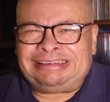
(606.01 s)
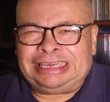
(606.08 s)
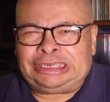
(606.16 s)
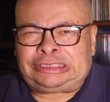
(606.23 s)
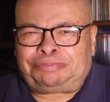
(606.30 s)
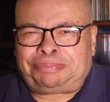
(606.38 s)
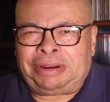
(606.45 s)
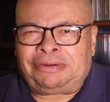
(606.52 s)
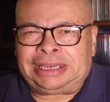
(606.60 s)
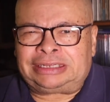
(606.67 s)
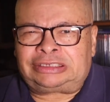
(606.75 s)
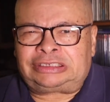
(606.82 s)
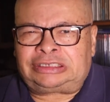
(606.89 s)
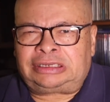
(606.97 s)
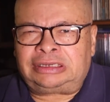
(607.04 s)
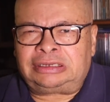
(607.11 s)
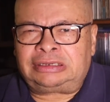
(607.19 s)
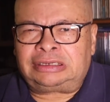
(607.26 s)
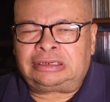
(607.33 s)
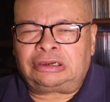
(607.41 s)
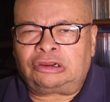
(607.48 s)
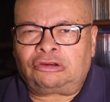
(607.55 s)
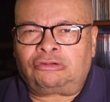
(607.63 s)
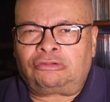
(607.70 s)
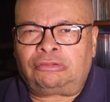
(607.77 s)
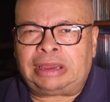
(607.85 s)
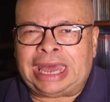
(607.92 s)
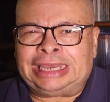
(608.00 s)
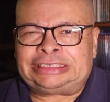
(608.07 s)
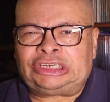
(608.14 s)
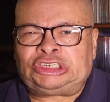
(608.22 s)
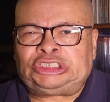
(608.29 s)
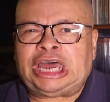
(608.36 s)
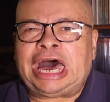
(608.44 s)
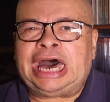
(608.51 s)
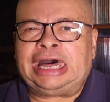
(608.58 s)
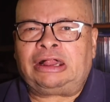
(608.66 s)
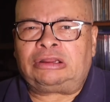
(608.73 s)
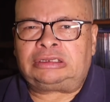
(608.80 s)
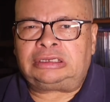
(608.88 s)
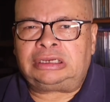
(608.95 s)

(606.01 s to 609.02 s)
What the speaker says: experienced as a child.